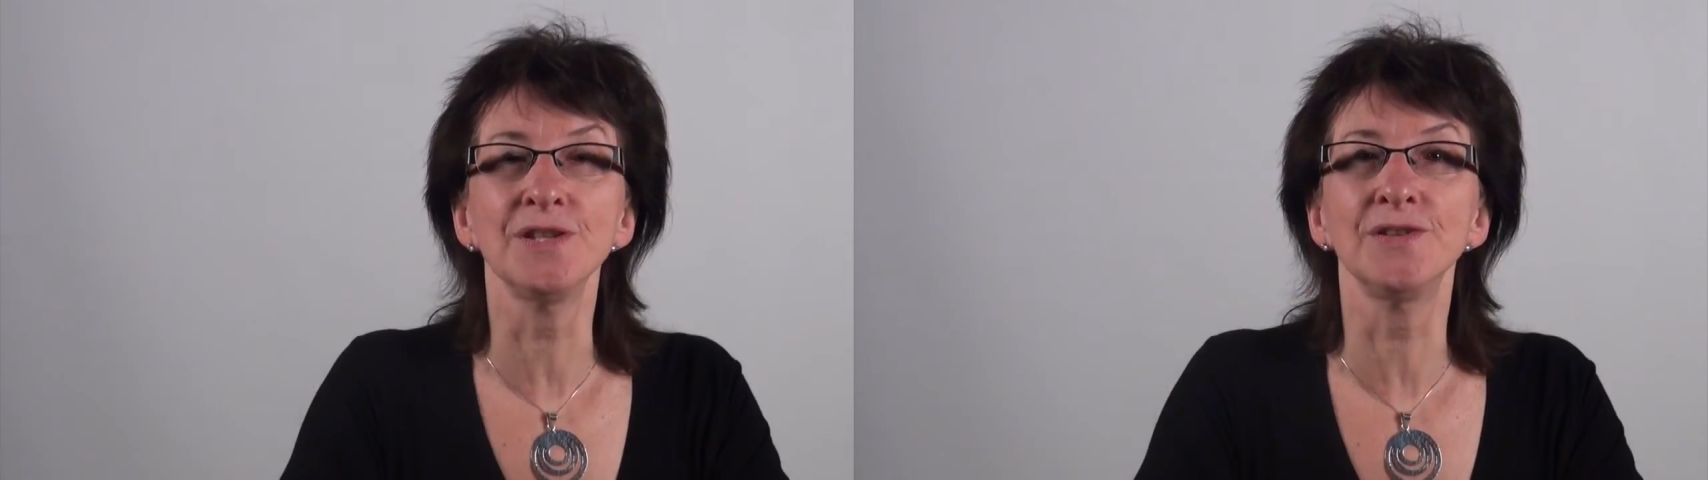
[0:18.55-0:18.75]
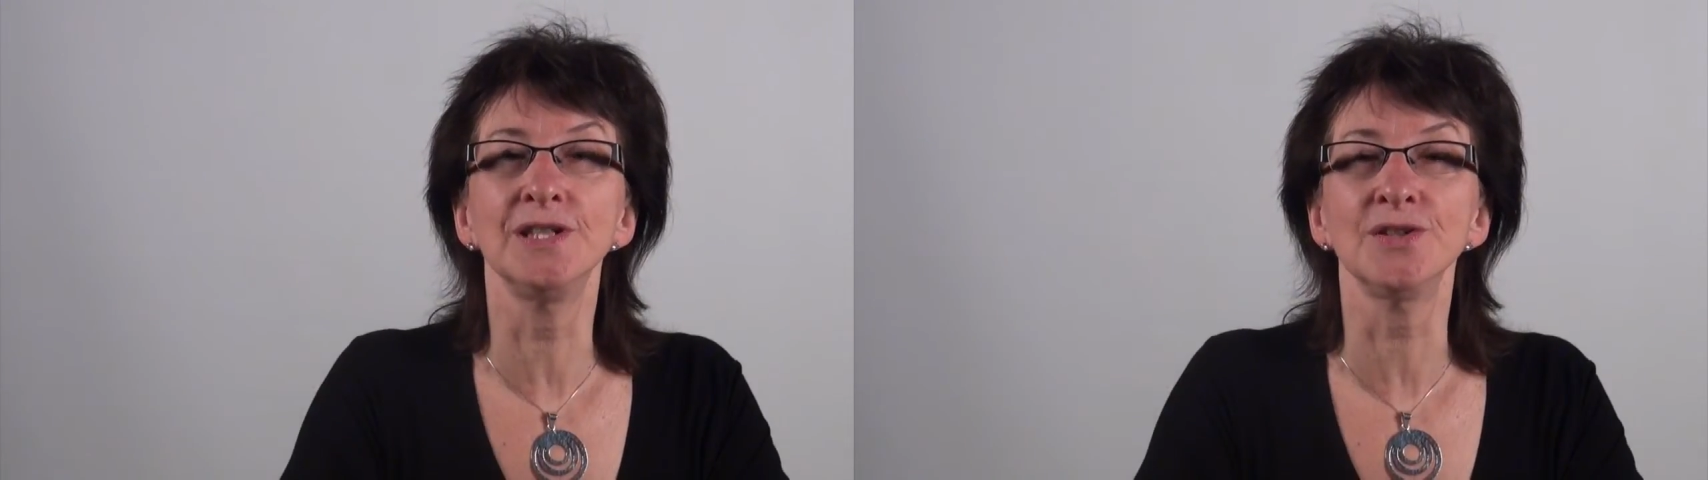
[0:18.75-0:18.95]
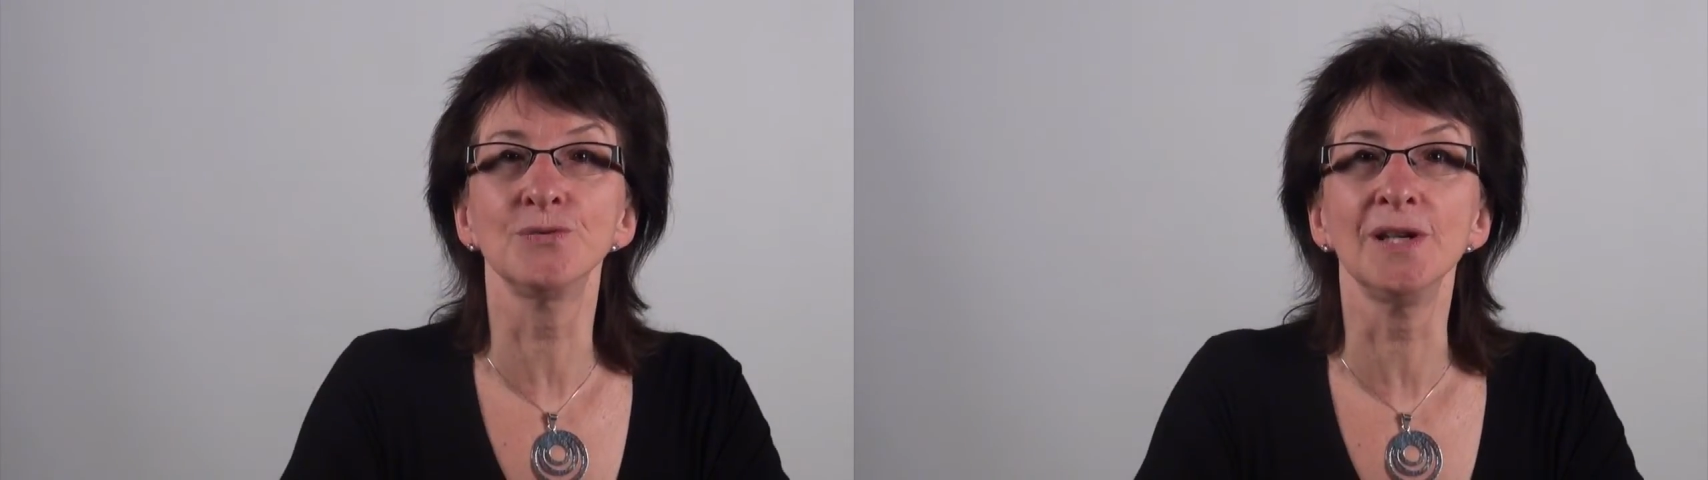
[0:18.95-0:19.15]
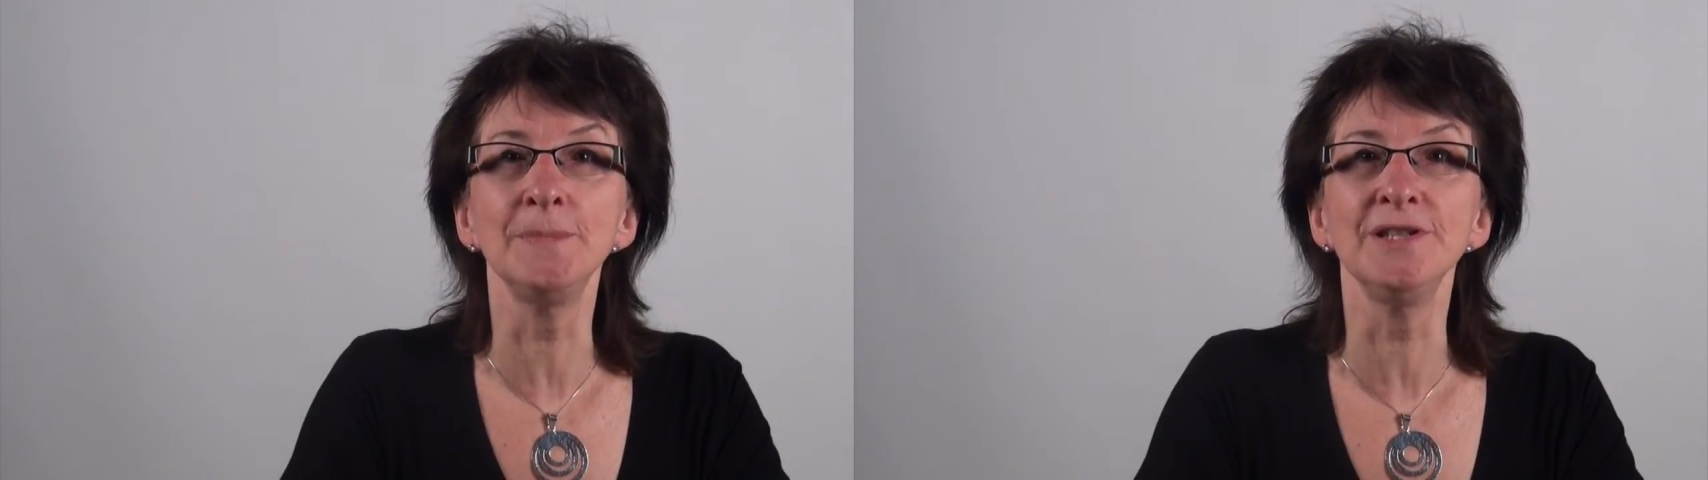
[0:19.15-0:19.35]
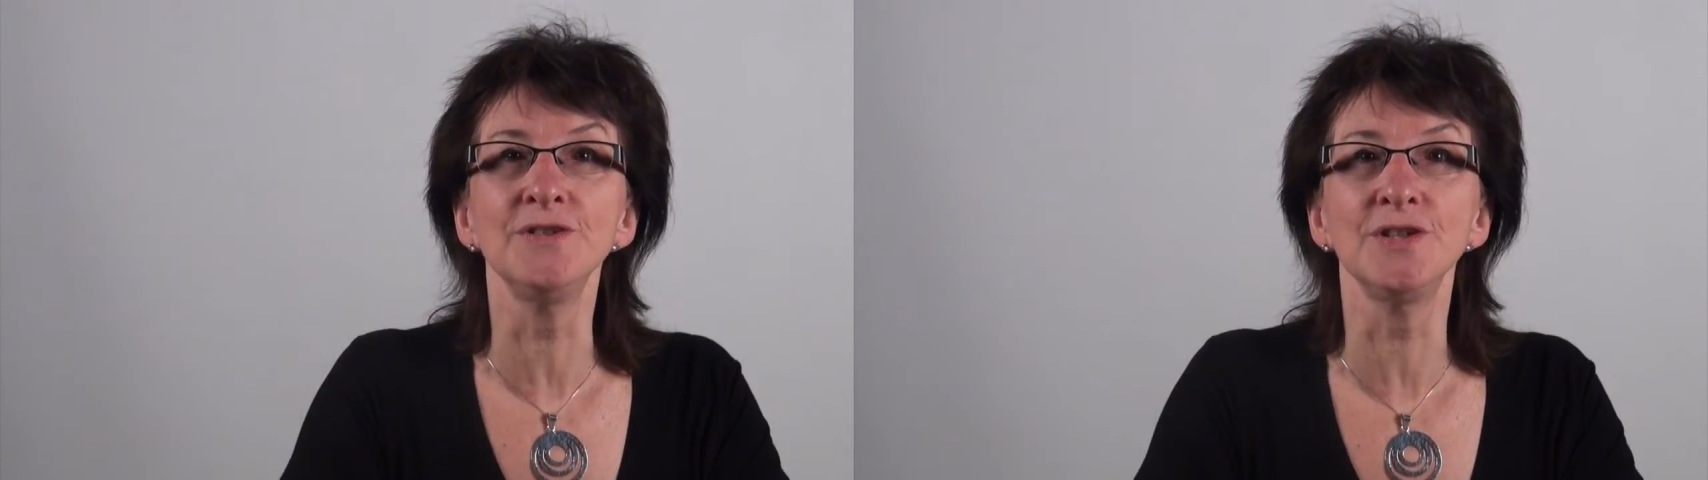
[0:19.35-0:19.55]
with
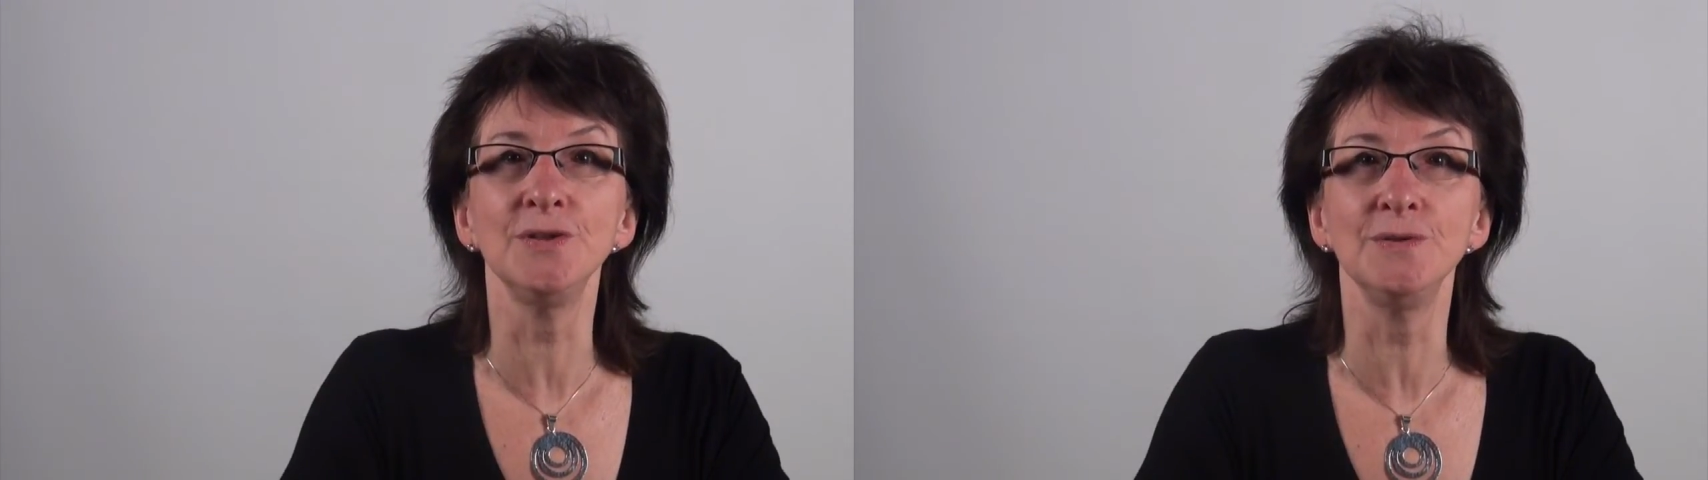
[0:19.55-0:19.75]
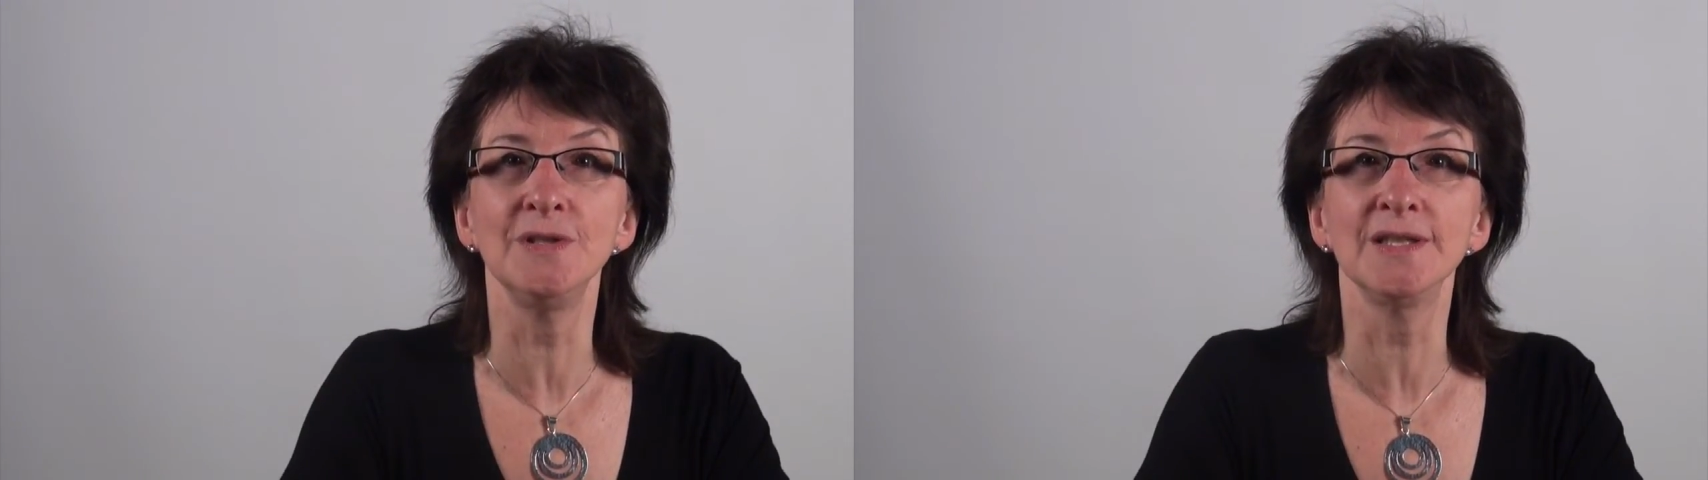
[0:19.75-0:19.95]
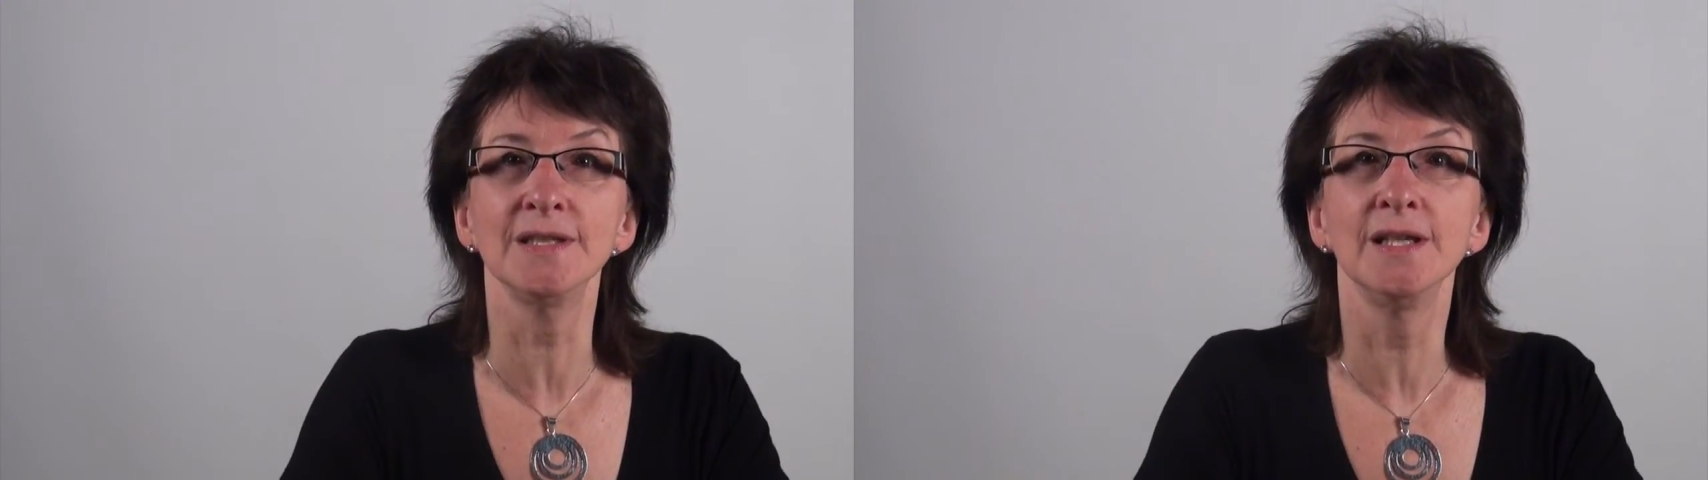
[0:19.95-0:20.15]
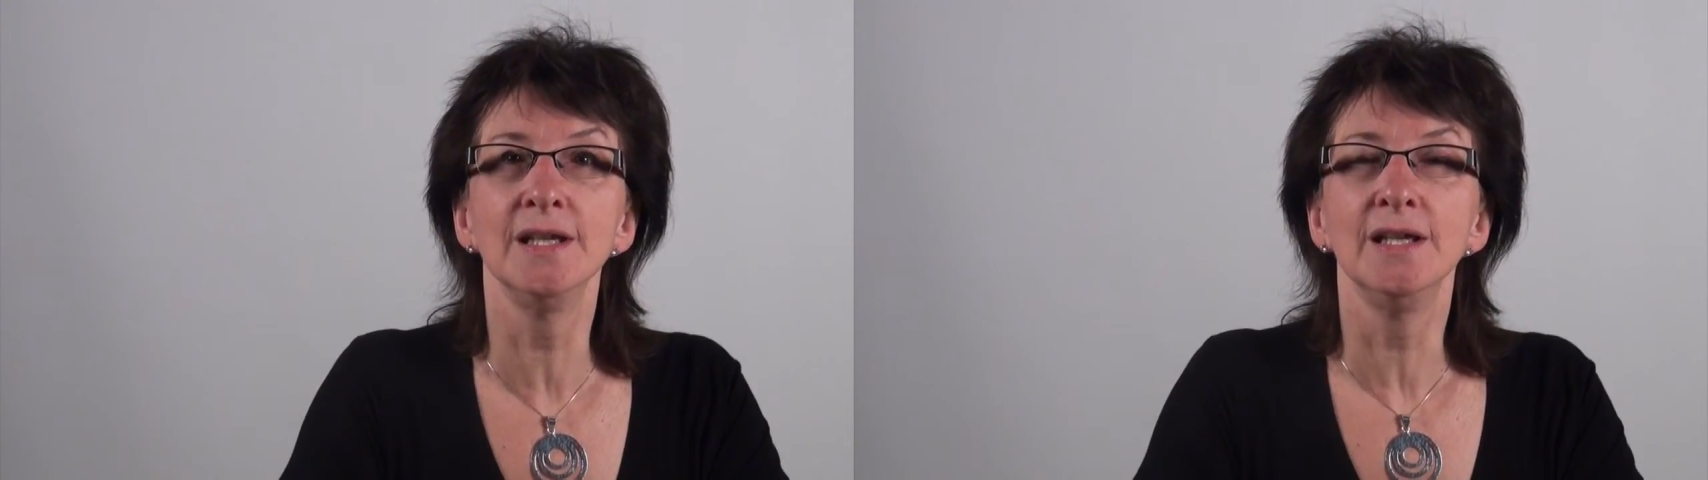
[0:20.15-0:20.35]
disruptive students